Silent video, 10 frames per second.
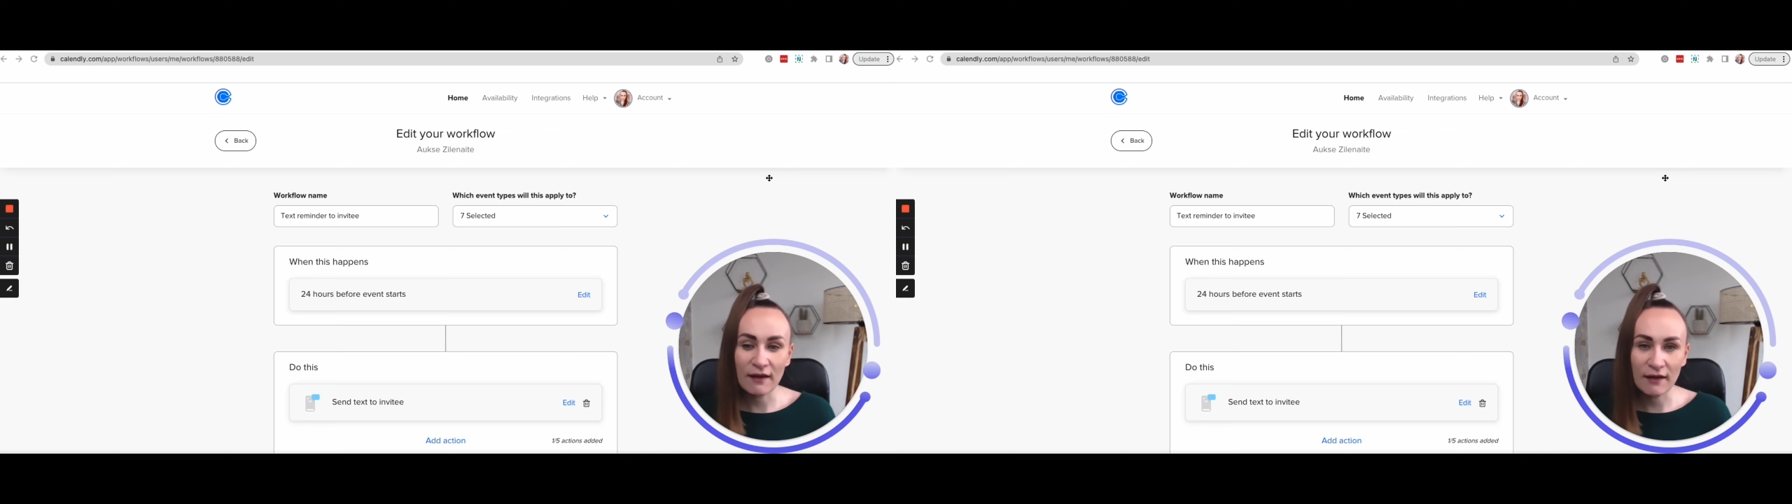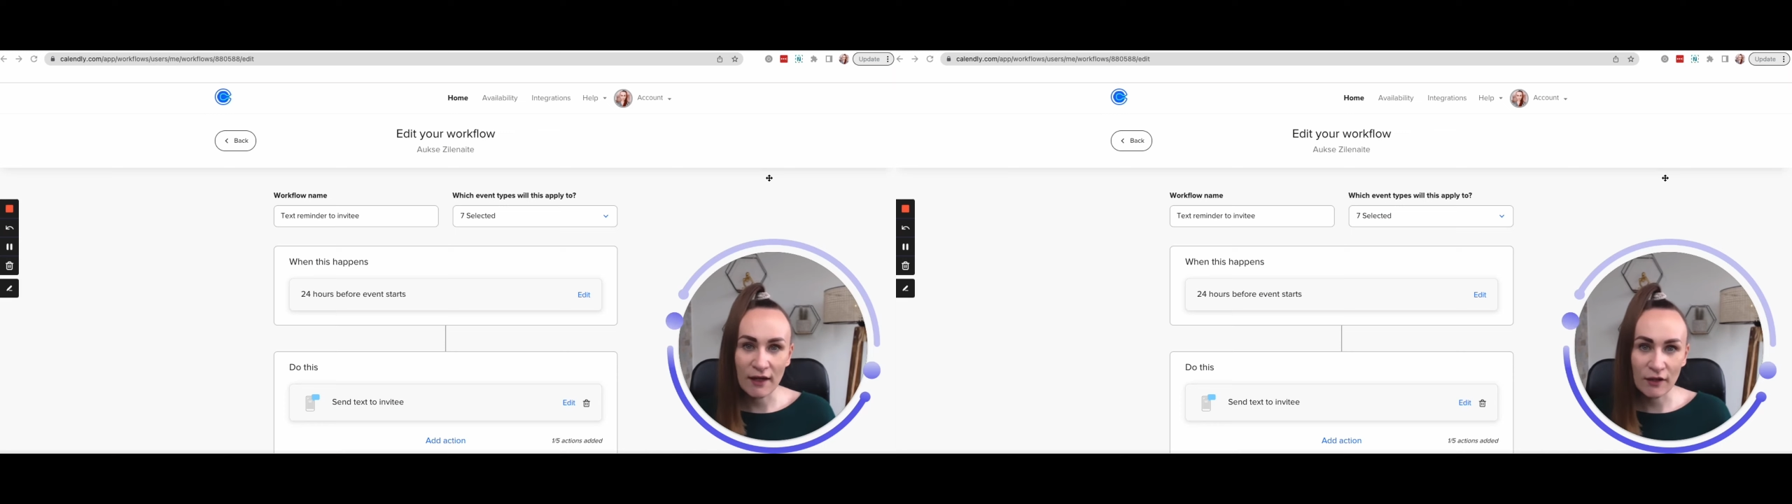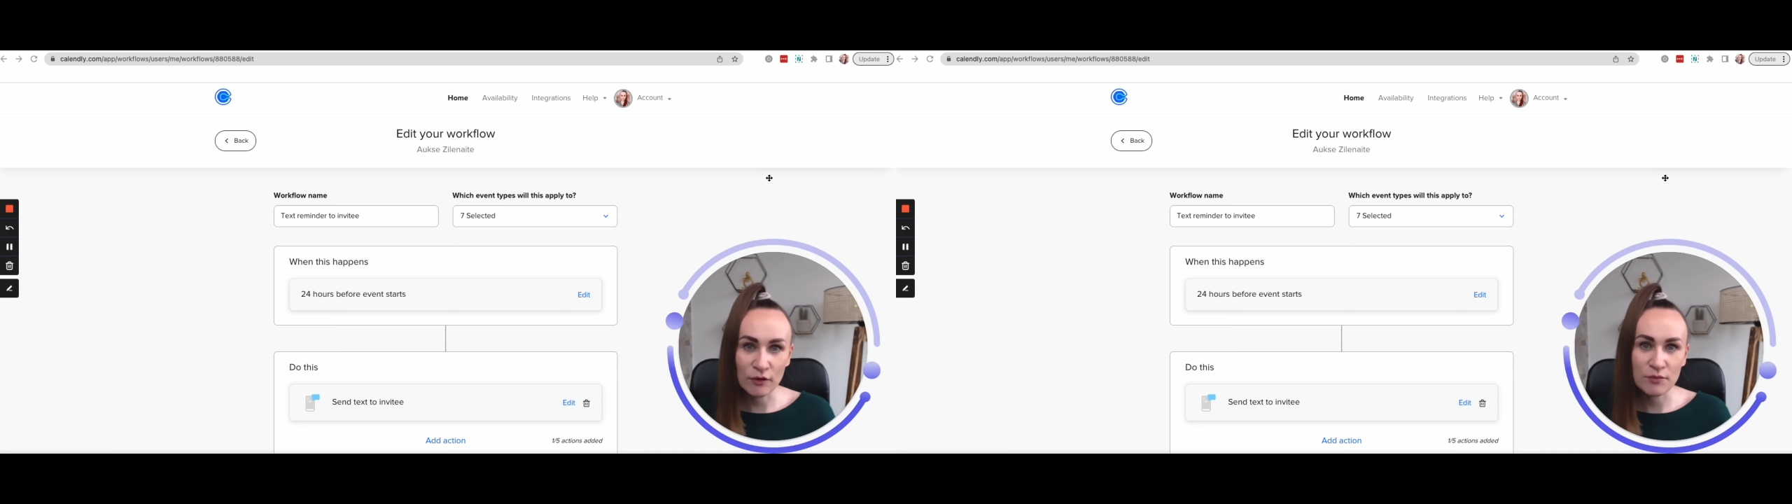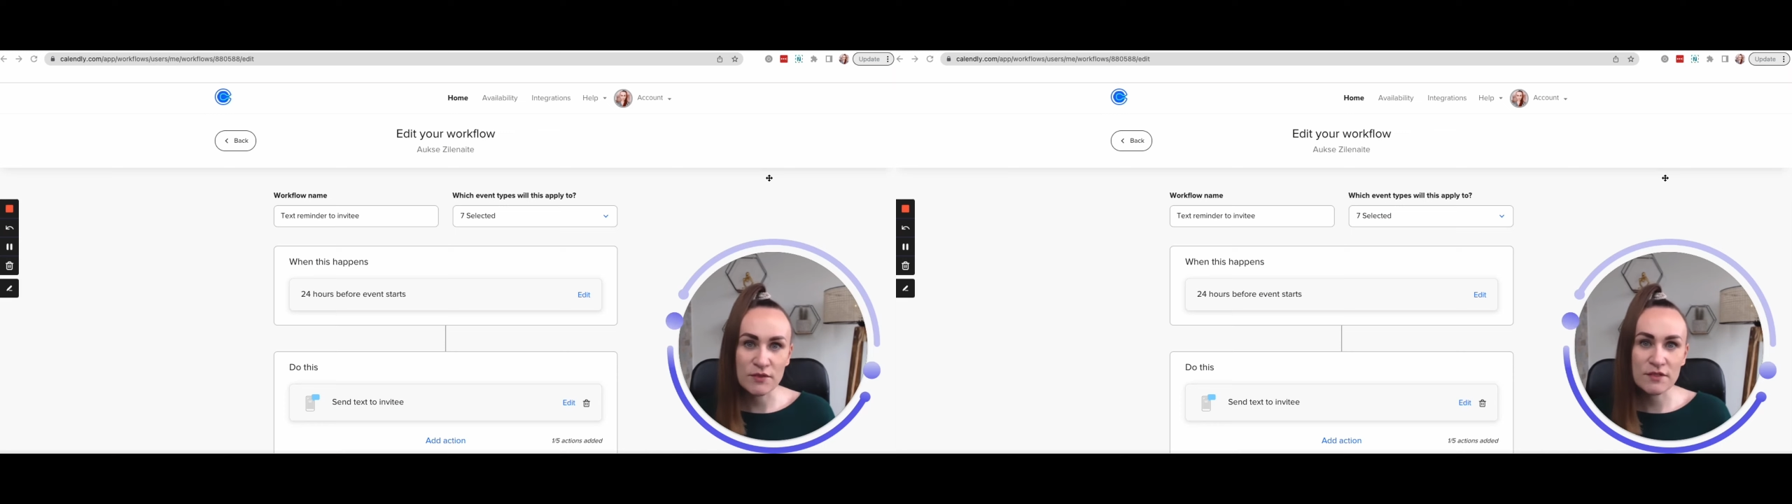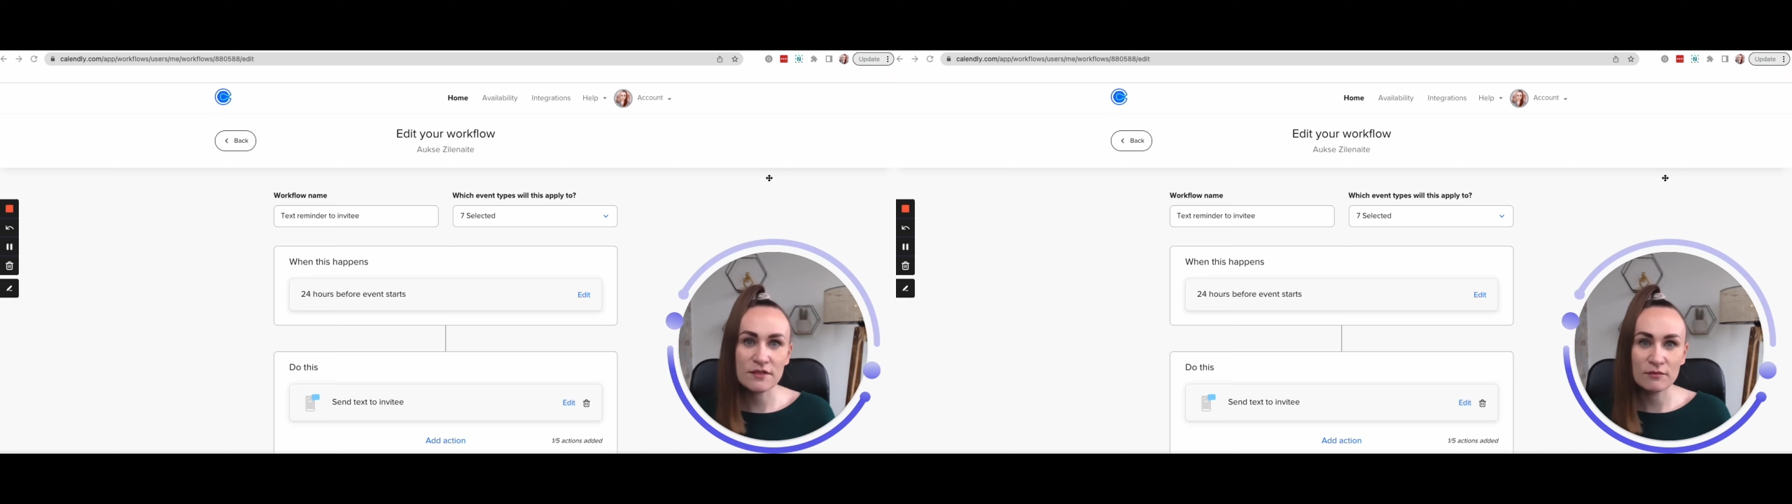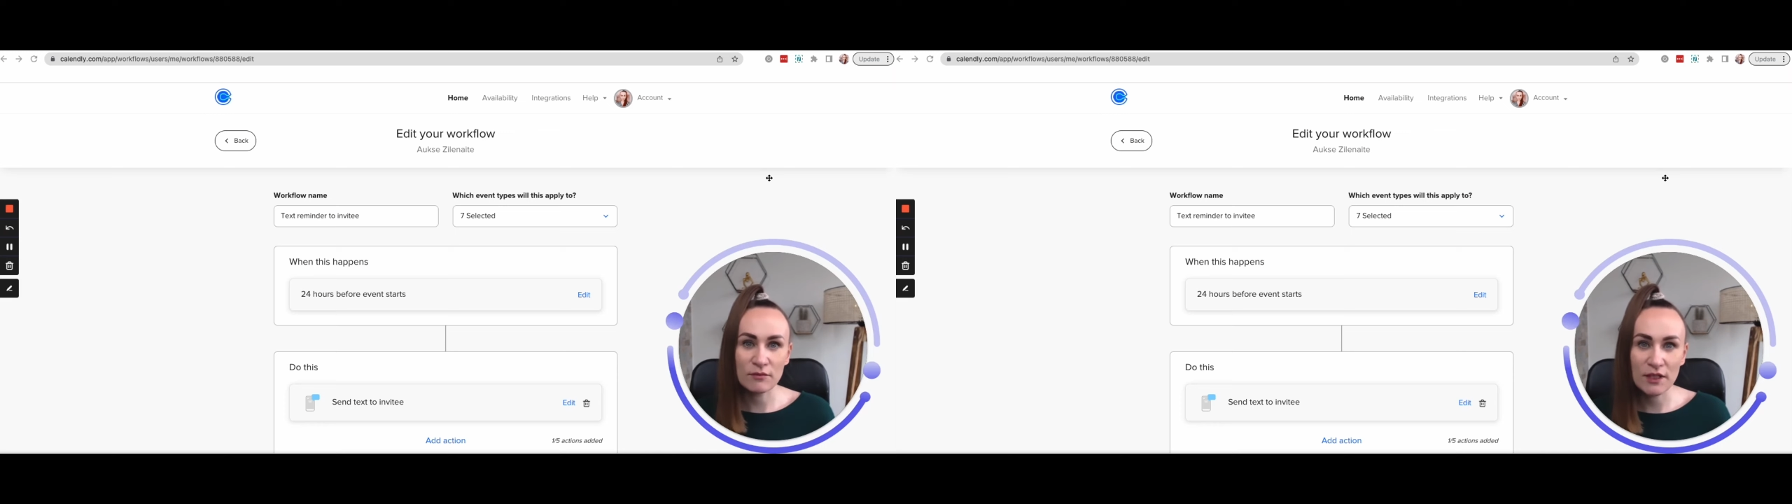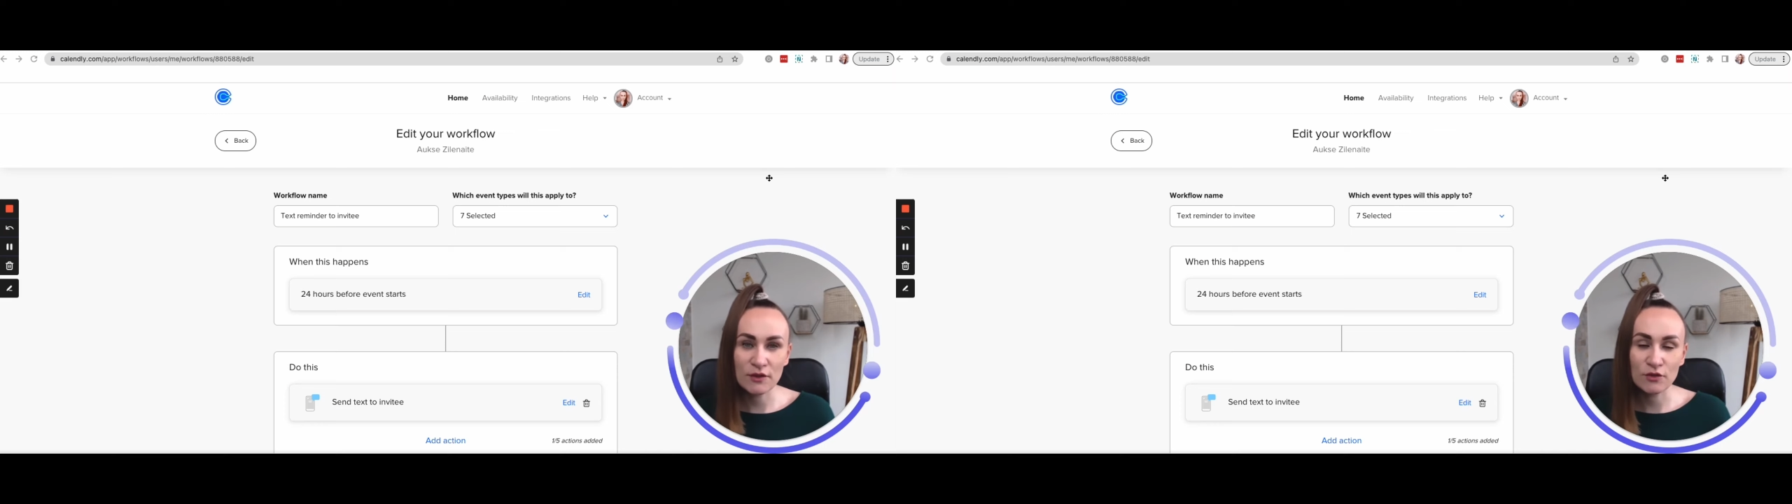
helps me